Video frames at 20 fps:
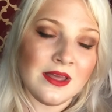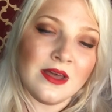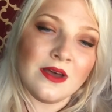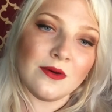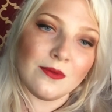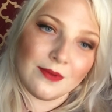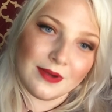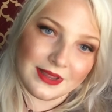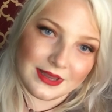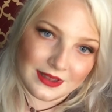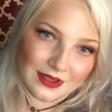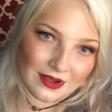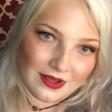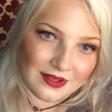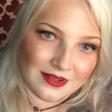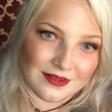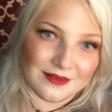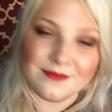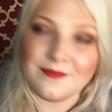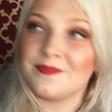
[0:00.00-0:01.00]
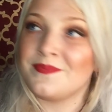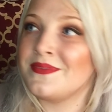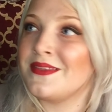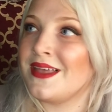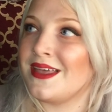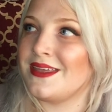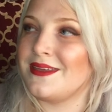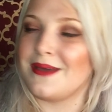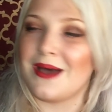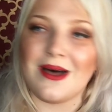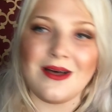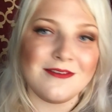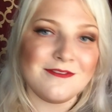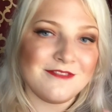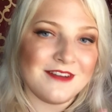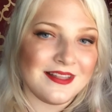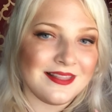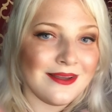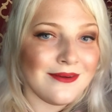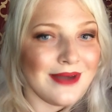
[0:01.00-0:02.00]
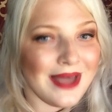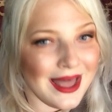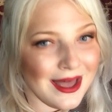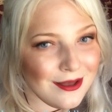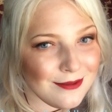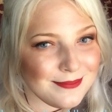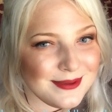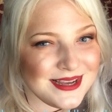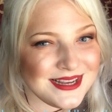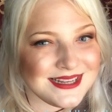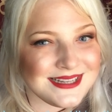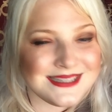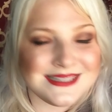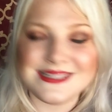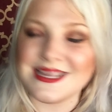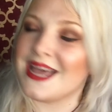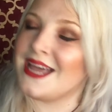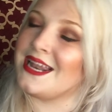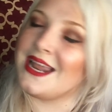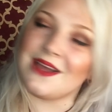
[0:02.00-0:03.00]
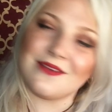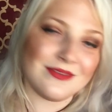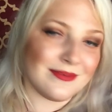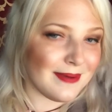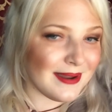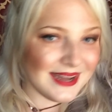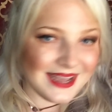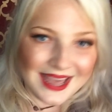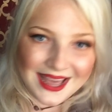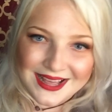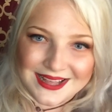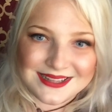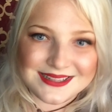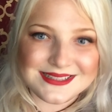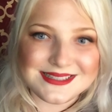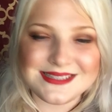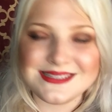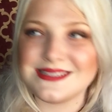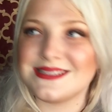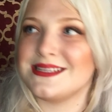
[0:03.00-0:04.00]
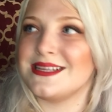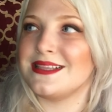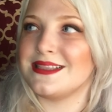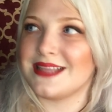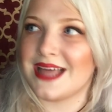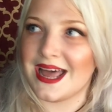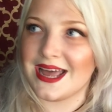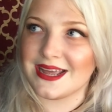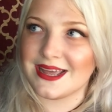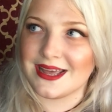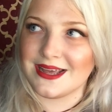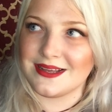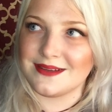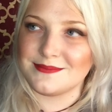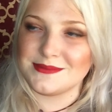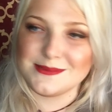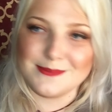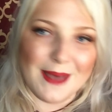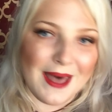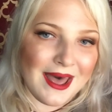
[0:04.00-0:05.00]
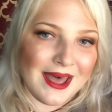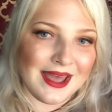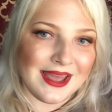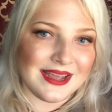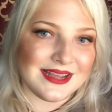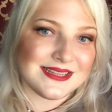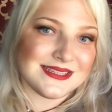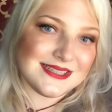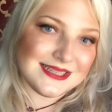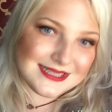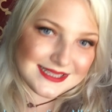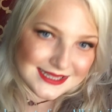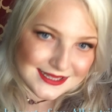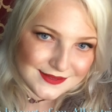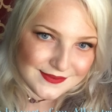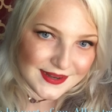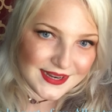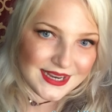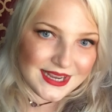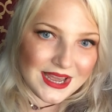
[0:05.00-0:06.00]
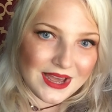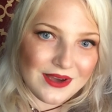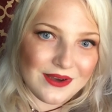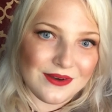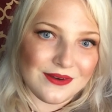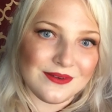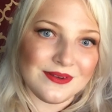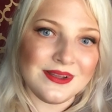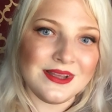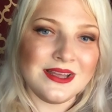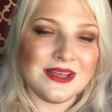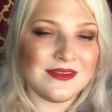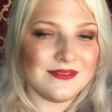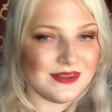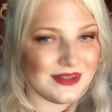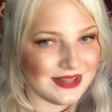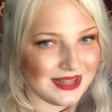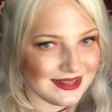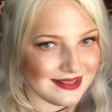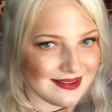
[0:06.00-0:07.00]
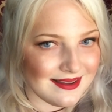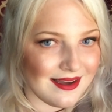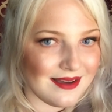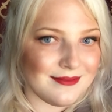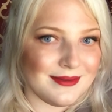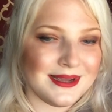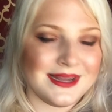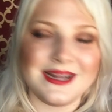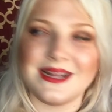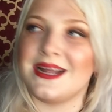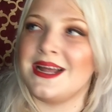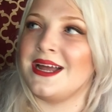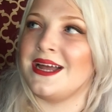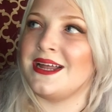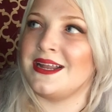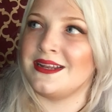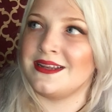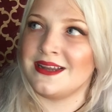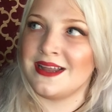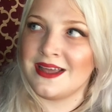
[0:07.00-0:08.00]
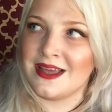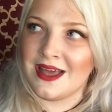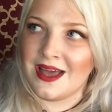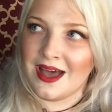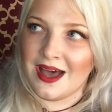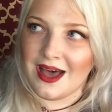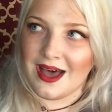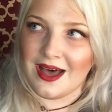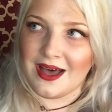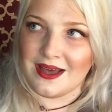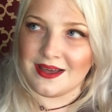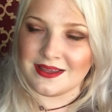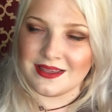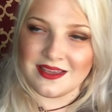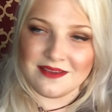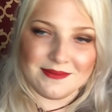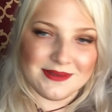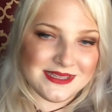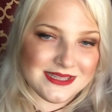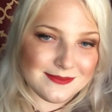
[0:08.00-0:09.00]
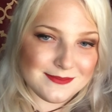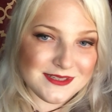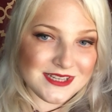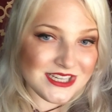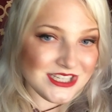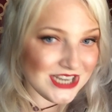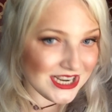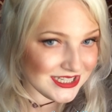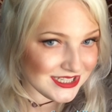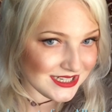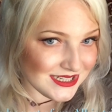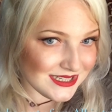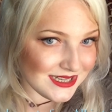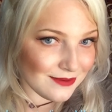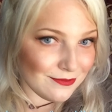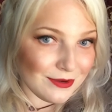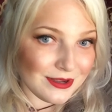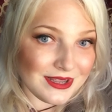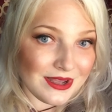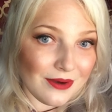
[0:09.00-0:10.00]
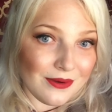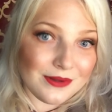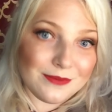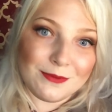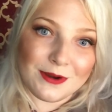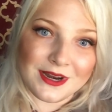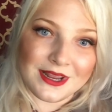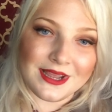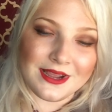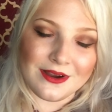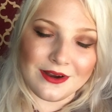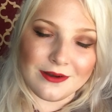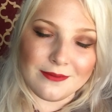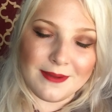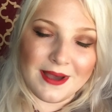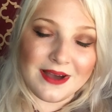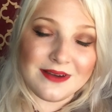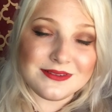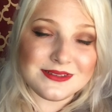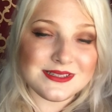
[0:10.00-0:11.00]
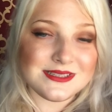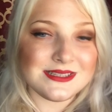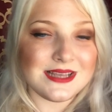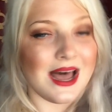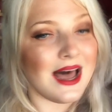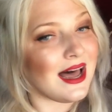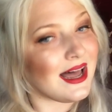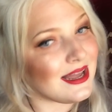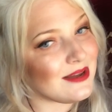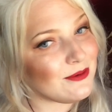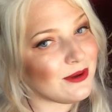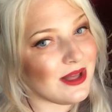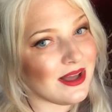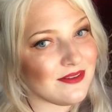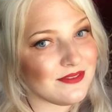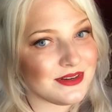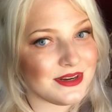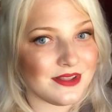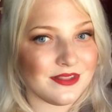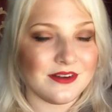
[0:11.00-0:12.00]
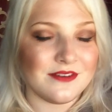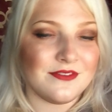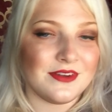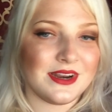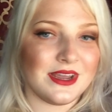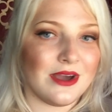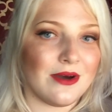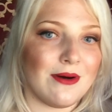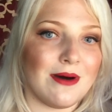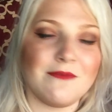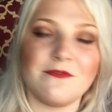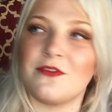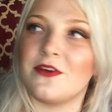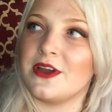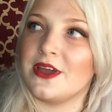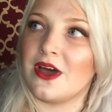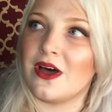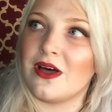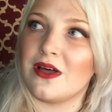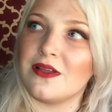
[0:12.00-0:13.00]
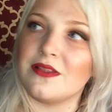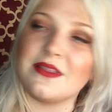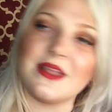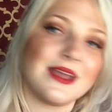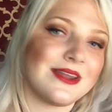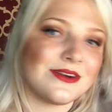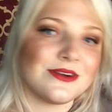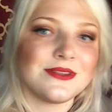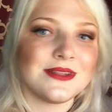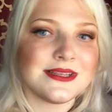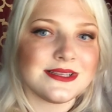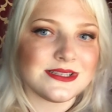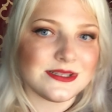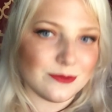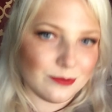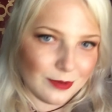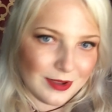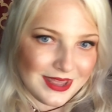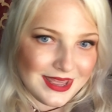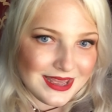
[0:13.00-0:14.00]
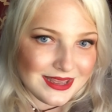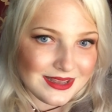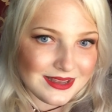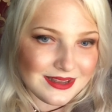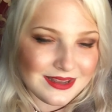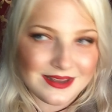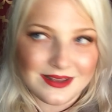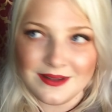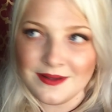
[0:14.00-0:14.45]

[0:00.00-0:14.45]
what y'all fellow Albis and everybody else that comes by and sees this video. If you'd like to comment and give me some suggestions on what y'all want to hear about, I will have another video up for y'all later this week.